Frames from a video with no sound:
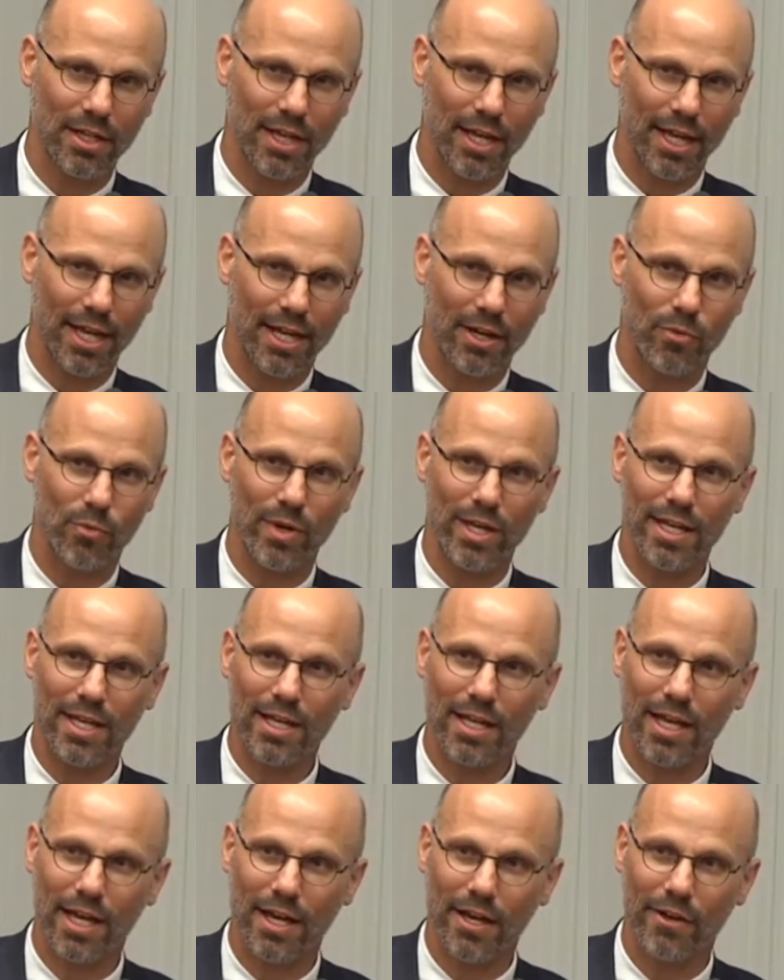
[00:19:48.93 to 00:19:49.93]
And
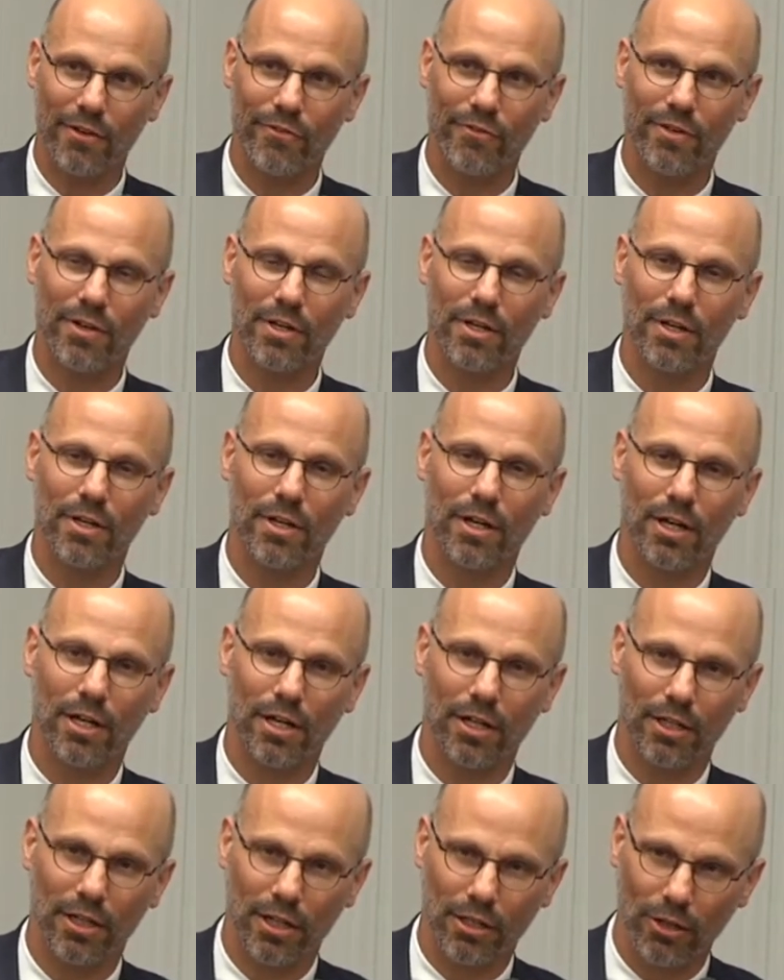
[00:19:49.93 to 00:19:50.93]
we have
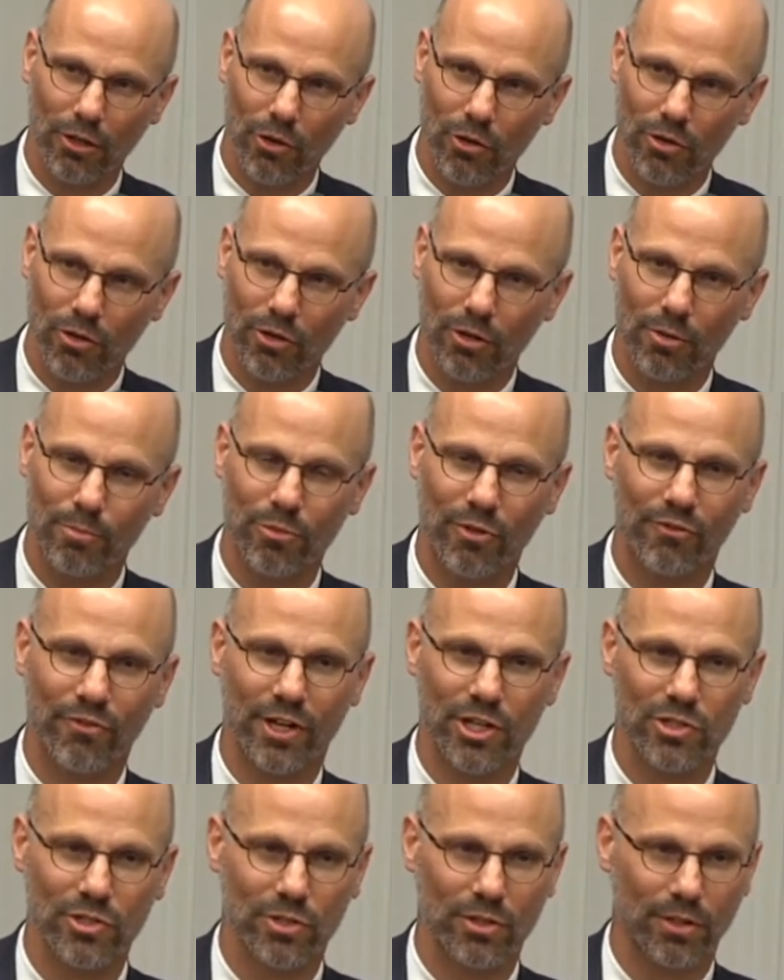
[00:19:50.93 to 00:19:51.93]
uh, a local
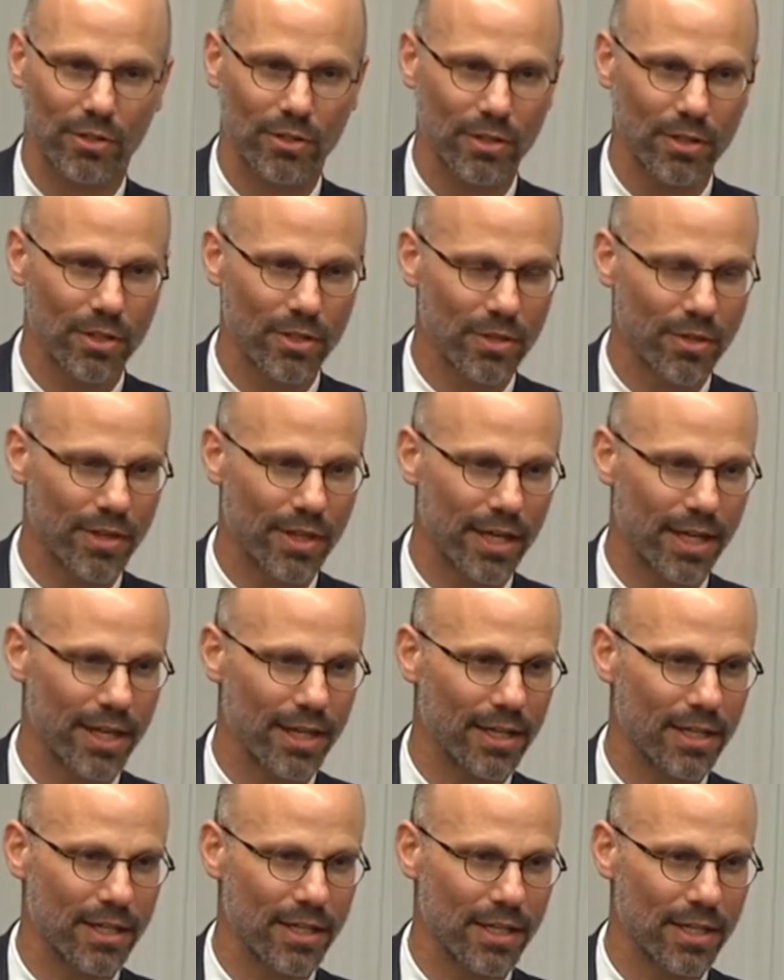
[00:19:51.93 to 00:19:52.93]
professional
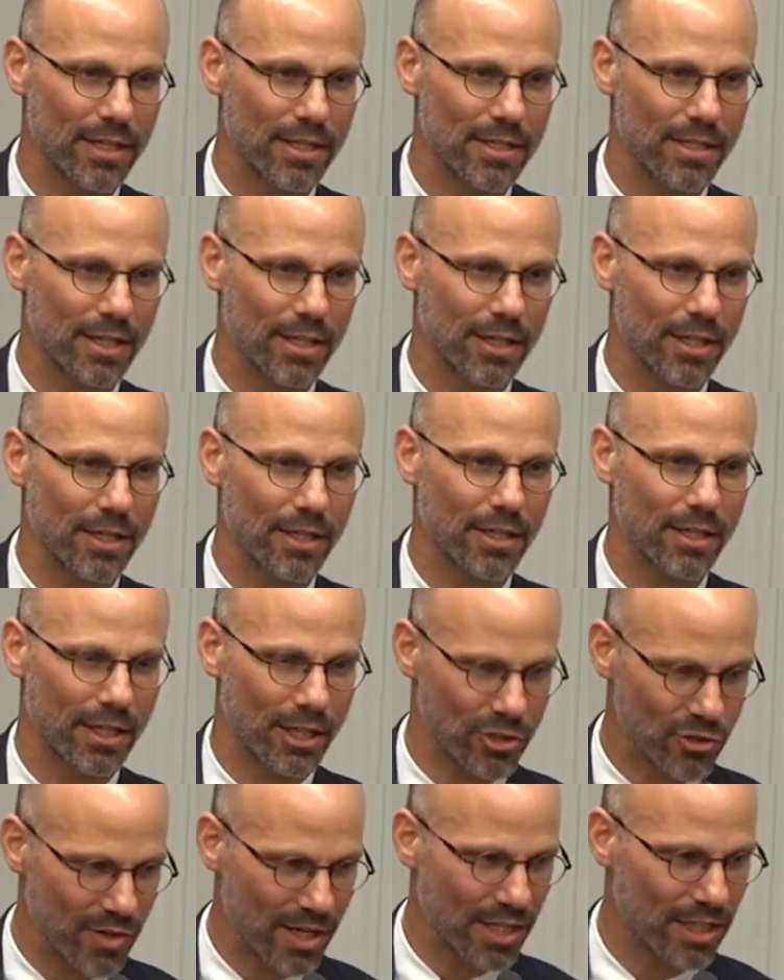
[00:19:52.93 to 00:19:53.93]
that is uh,
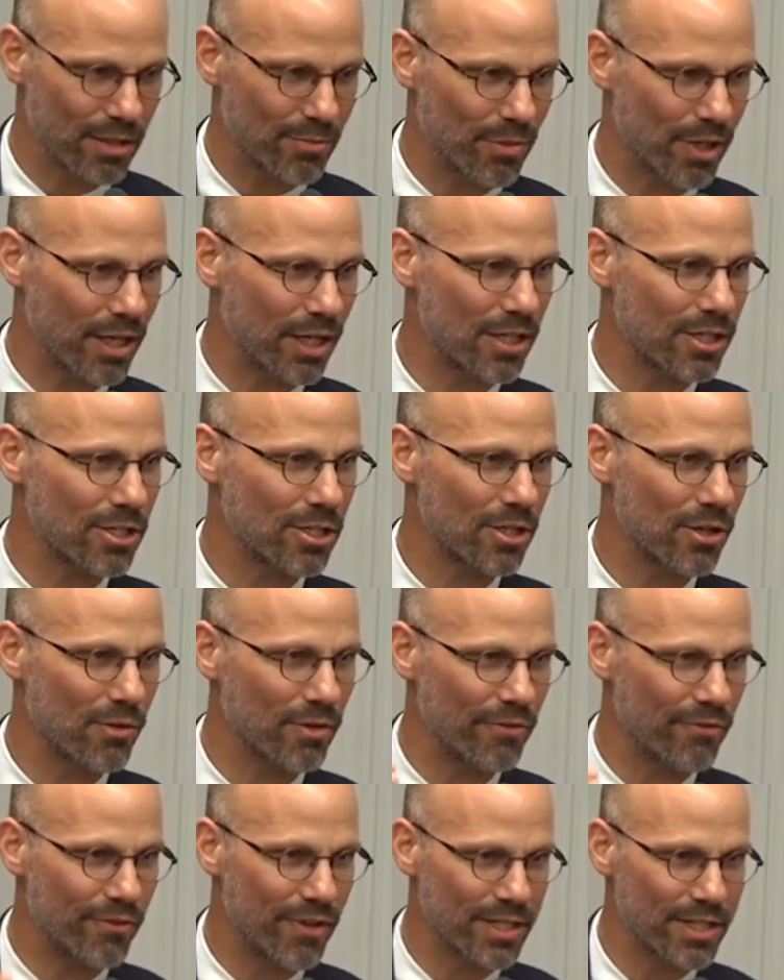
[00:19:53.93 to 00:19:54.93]
contracted by us to go
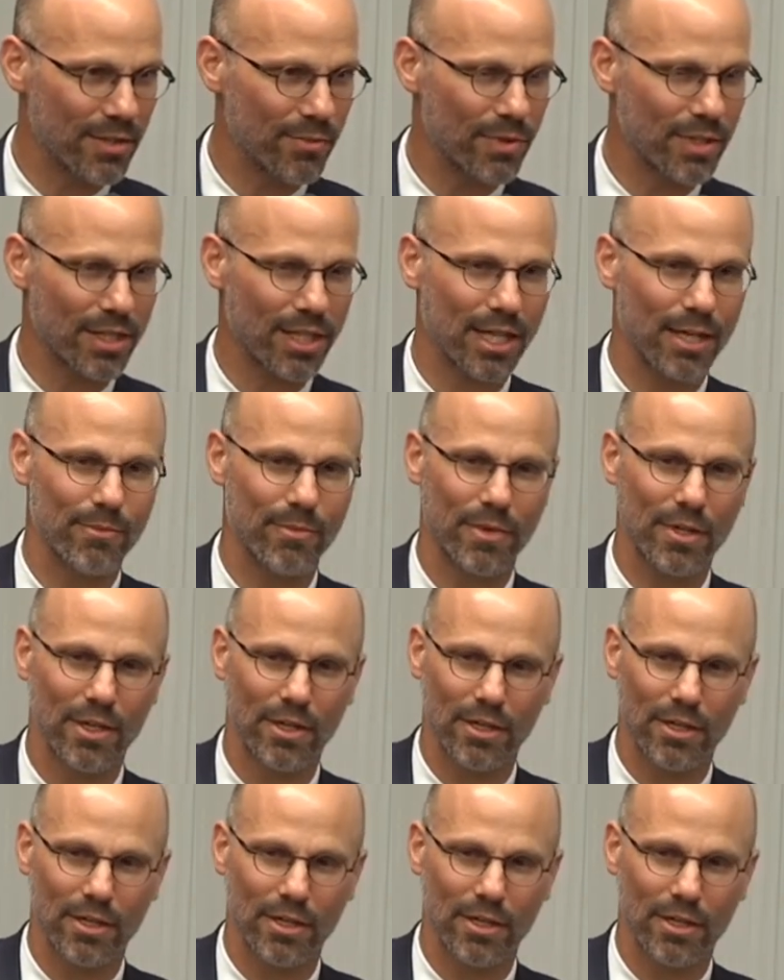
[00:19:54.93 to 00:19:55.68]
and visit with them,